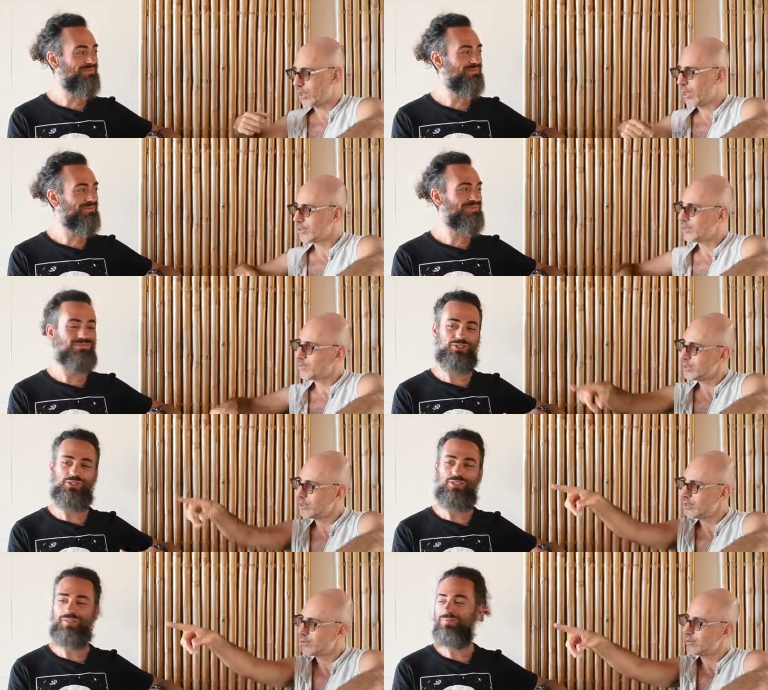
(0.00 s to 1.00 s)
Speaker 1: us, but
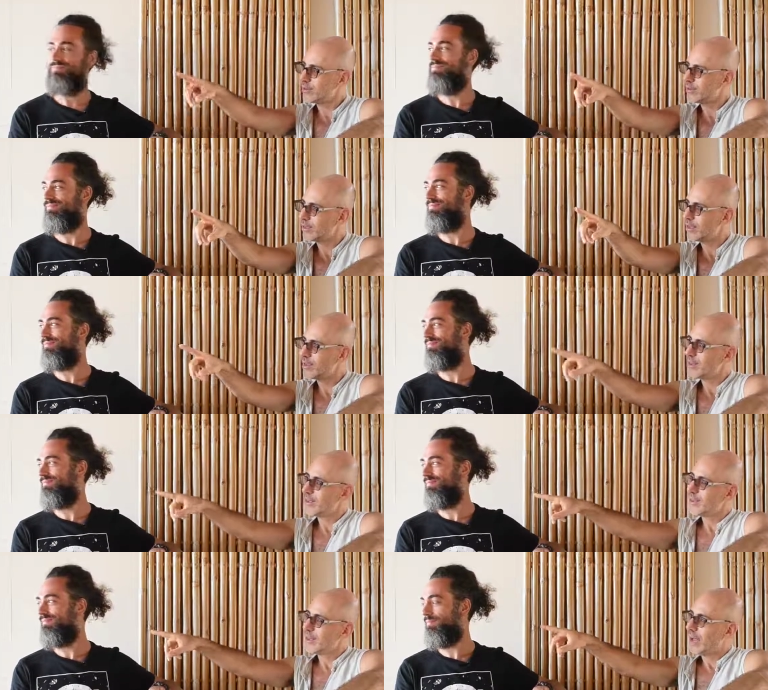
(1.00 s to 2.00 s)
sure. there's there's a
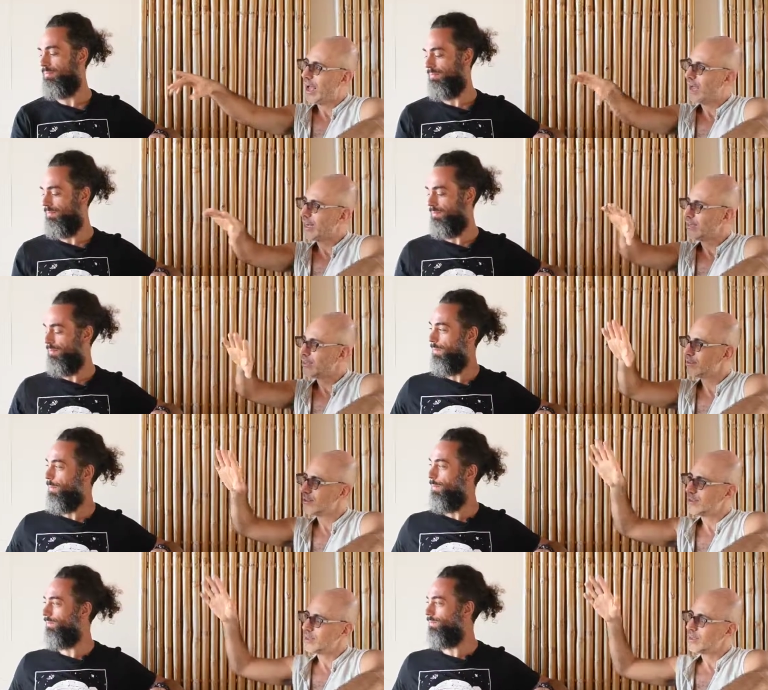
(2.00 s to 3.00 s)
islands
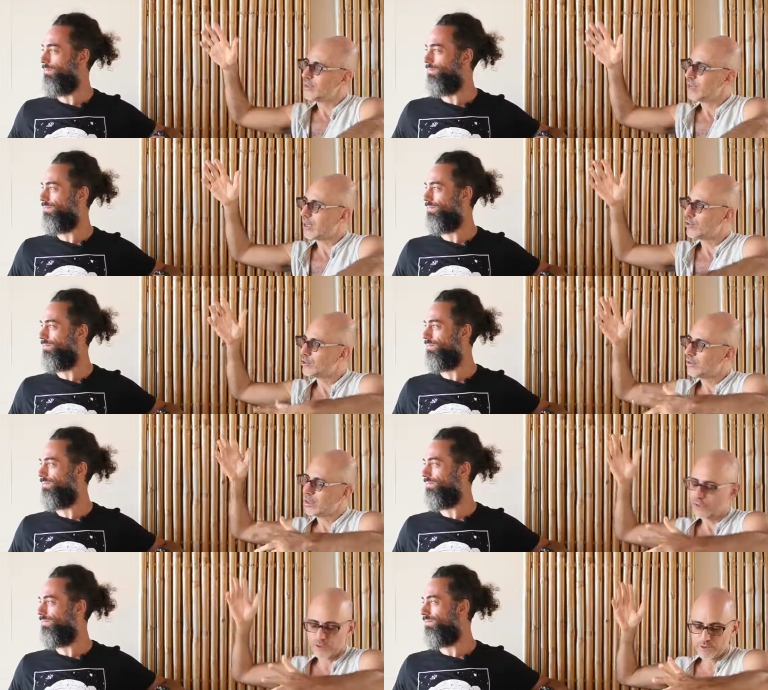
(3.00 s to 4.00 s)
in a nat-
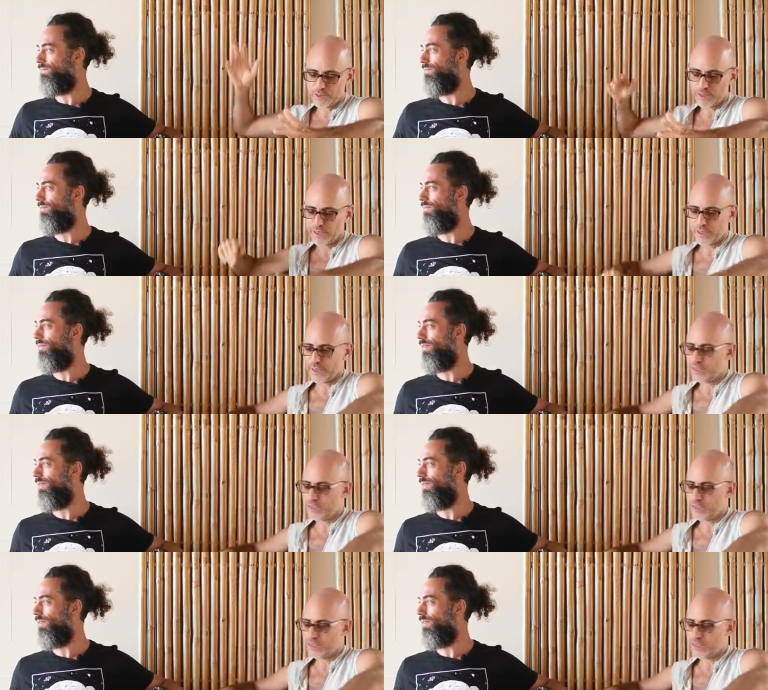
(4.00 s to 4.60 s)
national uh,